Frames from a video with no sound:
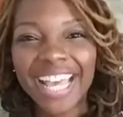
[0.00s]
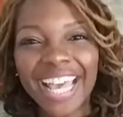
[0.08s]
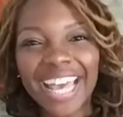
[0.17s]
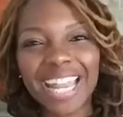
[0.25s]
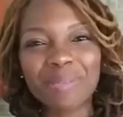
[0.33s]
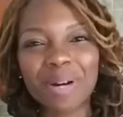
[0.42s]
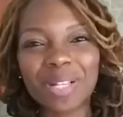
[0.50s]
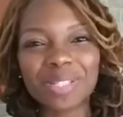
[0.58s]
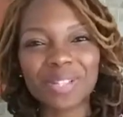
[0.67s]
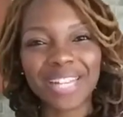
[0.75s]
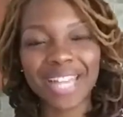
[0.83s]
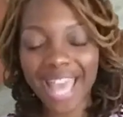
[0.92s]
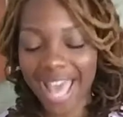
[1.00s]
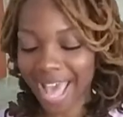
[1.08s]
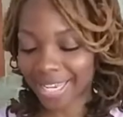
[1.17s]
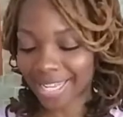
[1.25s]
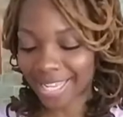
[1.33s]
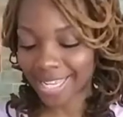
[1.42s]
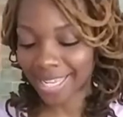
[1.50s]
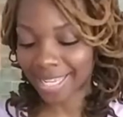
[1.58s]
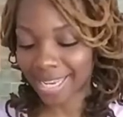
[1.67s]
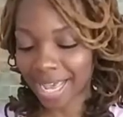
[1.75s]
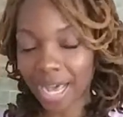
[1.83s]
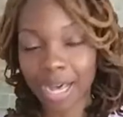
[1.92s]
And I'm also gonna add
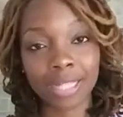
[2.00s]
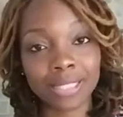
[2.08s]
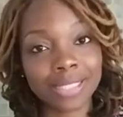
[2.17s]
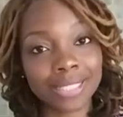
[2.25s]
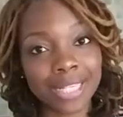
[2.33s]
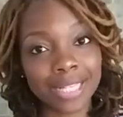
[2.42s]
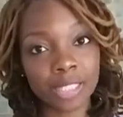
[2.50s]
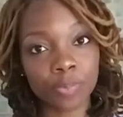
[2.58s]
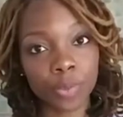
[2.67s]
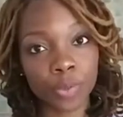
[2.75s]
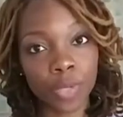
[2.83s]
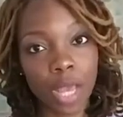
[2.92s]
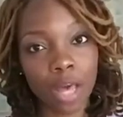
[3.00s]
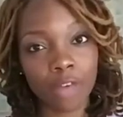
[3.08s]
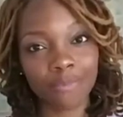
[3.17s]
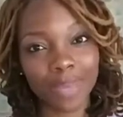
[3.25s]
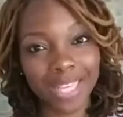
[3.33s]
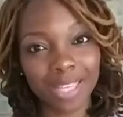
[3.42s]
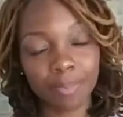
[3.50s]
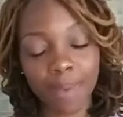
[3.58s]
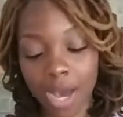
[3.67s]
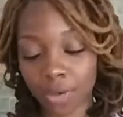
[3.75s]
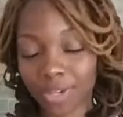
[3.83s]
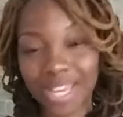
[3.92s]
in a teaspoon of baking
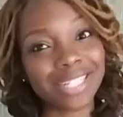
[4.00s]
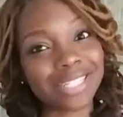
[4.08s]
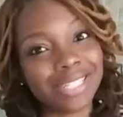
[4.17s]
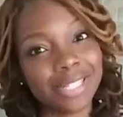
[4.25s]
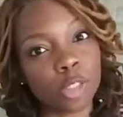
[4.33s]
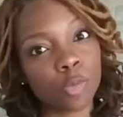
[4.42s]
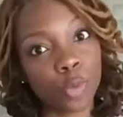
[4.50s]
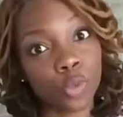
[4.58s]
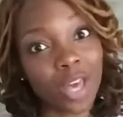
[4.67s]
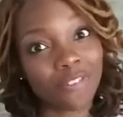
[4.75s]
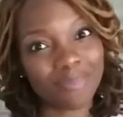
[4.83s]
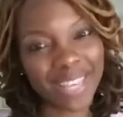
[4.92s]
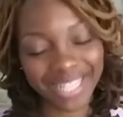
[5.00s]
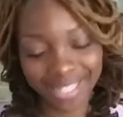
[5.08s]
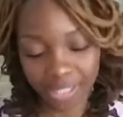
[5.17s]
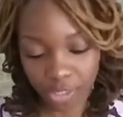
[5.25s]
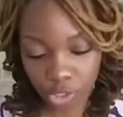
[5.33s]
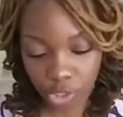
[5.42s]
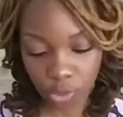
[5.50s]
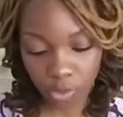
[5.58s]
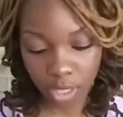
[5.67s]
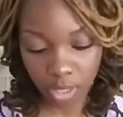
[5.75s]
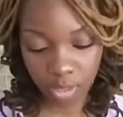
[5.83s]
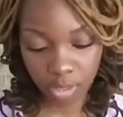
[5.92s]
powder and a teaspoon of baking
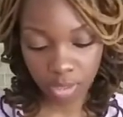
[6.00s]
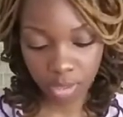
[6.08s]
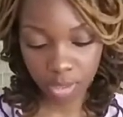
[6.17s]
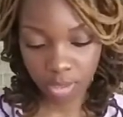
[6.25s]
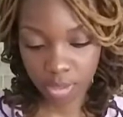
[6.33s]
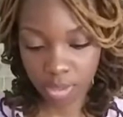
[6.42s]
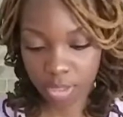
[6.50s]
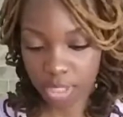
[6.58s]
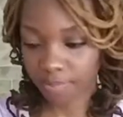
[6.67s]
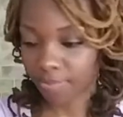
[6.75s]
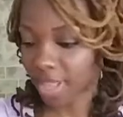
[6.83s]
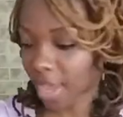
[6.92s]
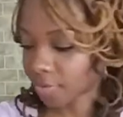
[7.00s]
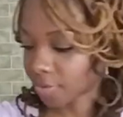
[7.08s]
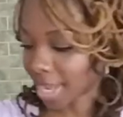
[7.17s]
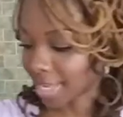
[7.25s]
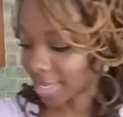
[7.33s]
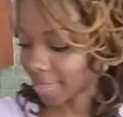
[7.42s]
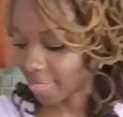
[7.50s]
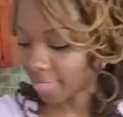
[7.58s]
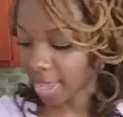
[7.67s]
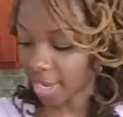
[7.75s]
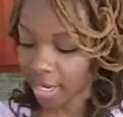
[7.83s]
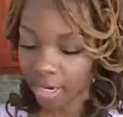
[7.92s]
soda. Dump that right
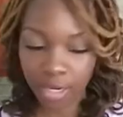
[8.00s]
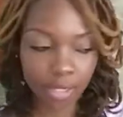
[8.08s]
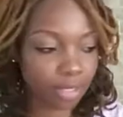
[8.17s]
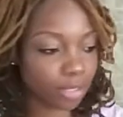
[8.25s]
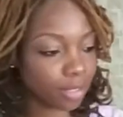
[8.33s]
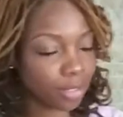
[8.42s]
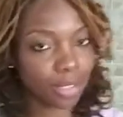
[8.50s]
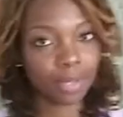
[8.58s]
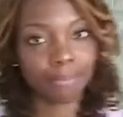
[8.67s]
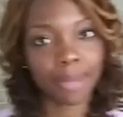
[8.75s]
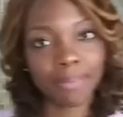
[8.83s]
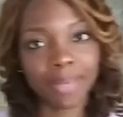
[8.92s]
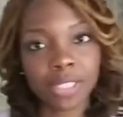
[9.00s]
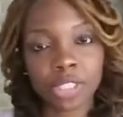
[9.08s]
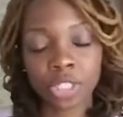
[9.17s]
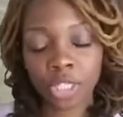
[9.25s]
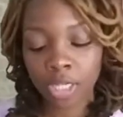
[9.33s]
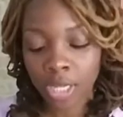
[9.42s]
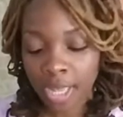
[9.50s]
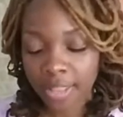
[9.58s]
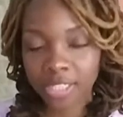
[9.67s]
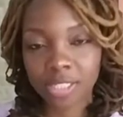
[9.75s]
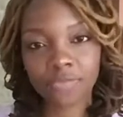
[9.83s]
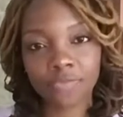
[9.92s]
in there. Get my mixer.
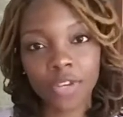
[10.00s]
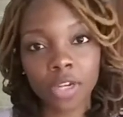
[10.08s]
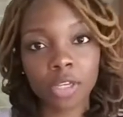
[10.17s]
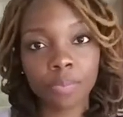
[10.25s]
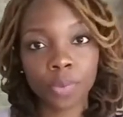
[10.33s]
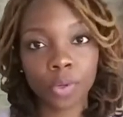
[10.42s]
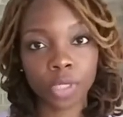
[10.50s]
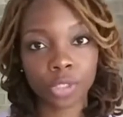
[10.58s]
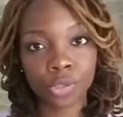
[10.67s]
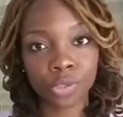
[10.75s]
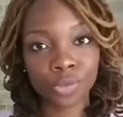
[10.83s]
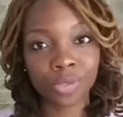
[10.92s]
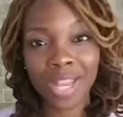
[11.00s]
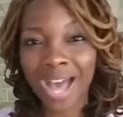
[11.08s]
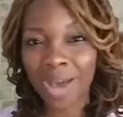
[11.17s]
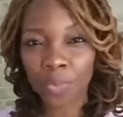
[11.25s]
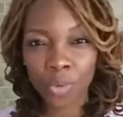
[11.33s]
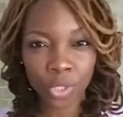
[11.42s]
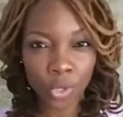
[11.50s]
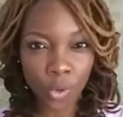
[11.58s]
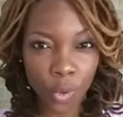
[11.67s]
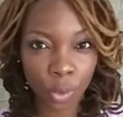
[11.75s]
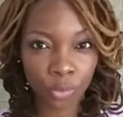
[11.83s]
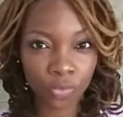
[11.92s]
This is very important. You do not want
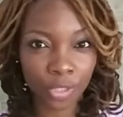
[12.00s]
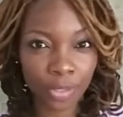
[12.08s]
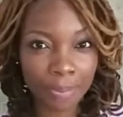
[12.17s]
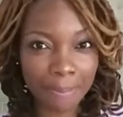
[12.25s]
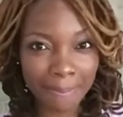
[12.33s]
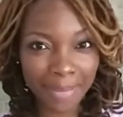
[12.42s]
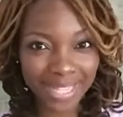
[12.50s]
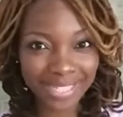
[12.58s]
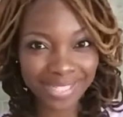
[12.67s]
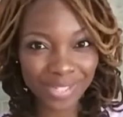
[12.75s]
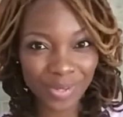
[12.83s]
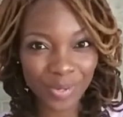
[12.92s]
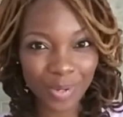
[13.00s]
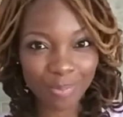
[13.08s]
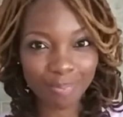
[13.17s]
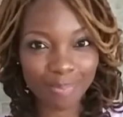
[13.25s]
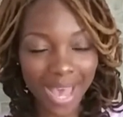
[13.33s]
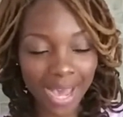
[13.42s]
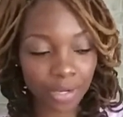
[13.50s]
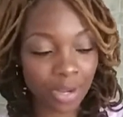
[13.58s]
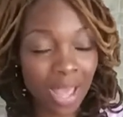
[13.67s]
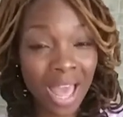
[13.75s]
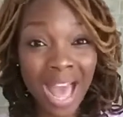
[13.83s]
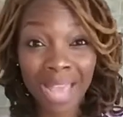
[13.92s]
over mix your
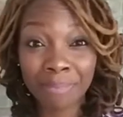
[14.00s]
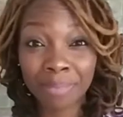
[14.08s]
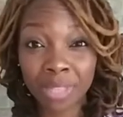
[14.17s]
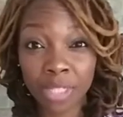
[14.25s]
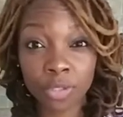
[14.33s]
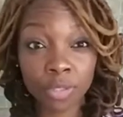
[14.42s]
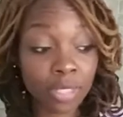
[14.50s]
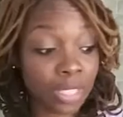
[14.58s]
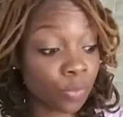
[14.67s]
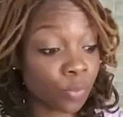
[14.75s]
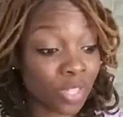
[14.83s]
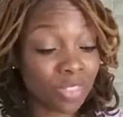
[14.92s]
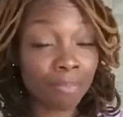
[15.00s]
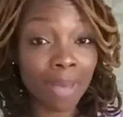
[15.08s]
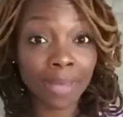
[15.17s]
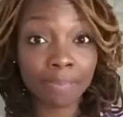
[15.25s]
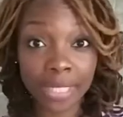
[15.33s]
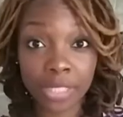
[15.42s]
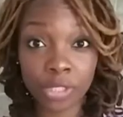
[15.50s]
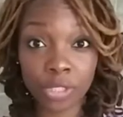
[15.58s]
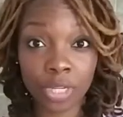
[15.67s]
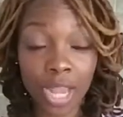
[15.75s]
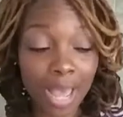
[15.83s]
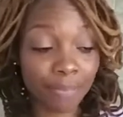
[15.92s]
batter. I'm literally with my
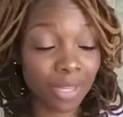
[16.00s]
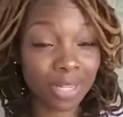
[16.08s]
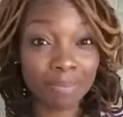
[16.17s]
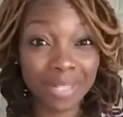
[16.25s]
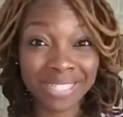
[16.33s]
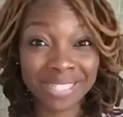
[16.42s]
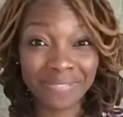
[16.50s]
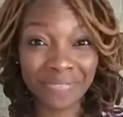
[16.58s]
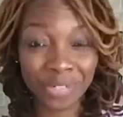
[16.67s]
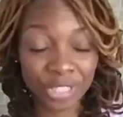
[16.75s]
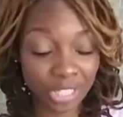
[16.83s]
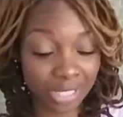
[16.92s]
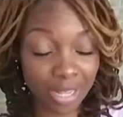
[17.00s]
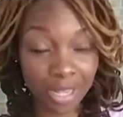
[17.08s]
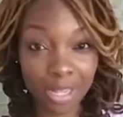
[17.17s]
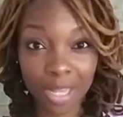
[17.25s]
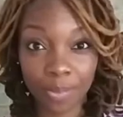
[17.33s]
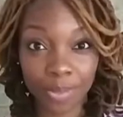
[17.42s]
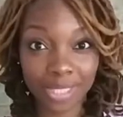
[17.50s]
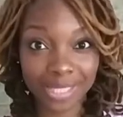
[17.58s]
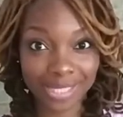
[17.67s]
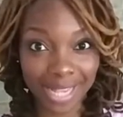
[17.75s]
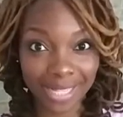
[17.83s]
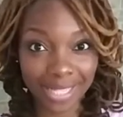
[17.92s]
mixer, I'm going to mix it for just a couple of
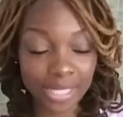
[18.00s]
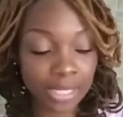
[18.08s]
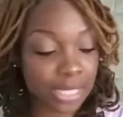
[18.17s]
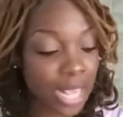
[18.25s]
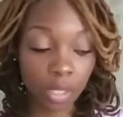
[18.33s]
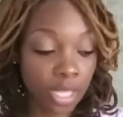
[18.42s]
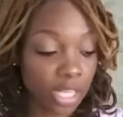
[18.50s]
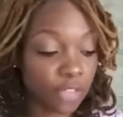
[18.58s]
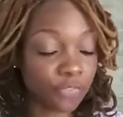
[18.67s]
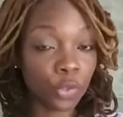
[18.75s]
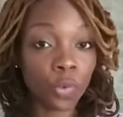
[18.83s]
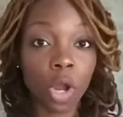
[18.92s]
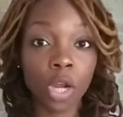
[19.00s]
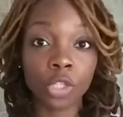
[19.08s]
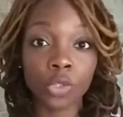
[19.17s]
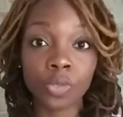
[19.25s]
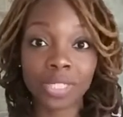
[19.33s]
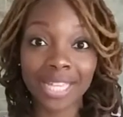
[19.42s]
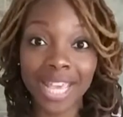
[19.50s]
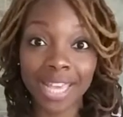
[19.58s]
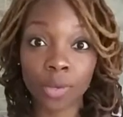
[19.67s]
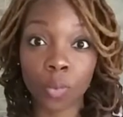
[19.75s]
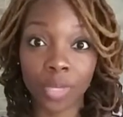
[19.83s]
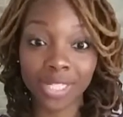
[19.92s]
seconds. If you are using
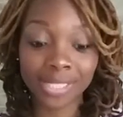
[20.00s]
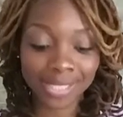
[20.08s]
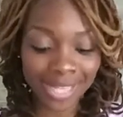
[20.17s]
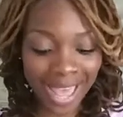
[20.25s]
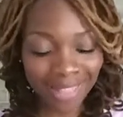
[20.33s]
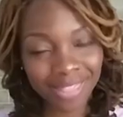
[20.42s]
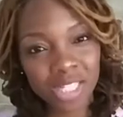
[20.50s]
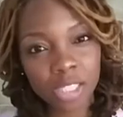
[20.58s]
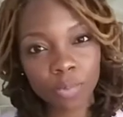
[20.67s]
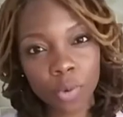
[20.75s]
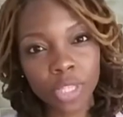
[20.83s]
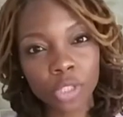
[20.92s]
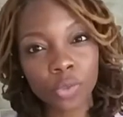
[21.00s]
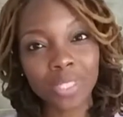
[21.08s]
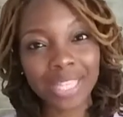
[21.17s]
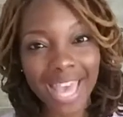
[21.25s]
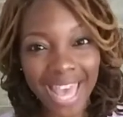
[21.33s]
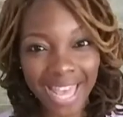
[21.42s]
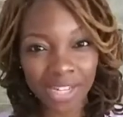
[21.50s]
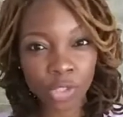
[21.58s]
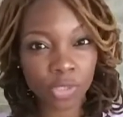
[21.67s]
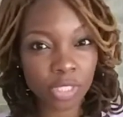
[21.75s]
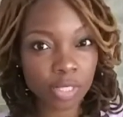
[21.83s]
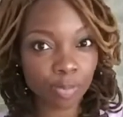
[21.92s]
a whisk at this point, you can
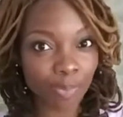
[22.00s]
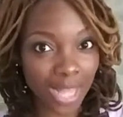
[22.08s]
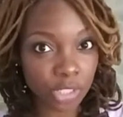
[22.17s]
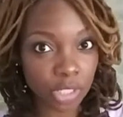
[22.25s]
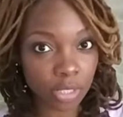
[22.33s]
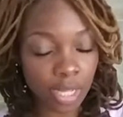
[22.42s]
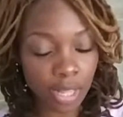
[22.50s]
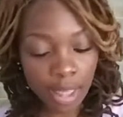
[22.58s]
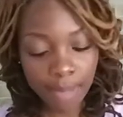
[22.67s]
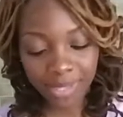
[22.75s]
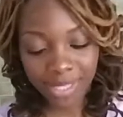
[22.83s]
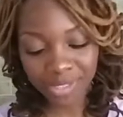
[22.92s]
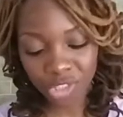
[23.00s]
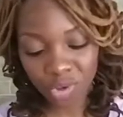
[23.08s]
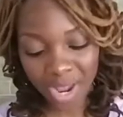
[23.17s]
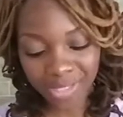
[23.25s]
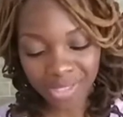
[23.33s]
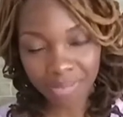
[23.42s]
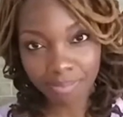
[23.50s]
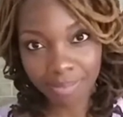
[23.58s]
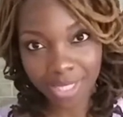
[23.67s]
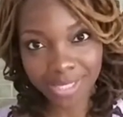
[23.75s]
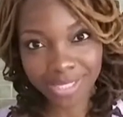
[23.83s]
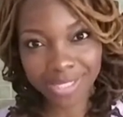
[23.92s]
use a spatula because trying to
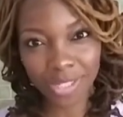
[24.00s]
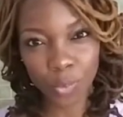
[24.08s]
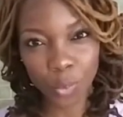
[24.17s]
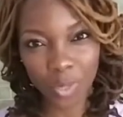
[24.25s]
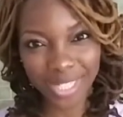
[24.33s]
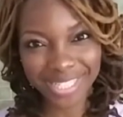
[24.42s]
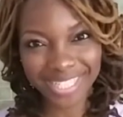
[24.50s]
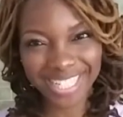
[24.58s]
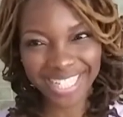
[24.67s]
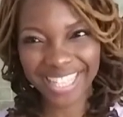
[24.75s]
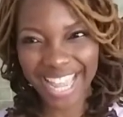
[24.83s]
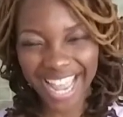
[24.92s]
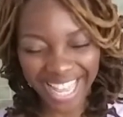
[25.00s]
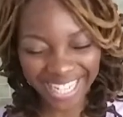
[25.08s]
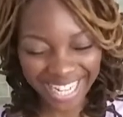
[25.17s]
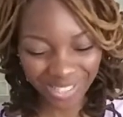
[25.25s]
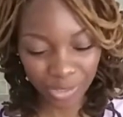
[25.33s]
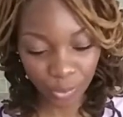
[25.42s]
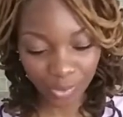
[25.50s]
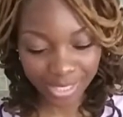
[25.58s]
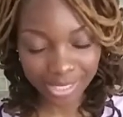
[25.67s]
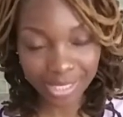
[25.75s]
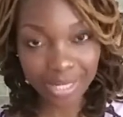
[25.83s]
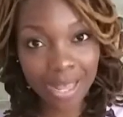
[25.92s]
mix the whisk, the handheld
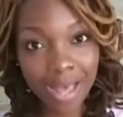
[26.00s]
whisk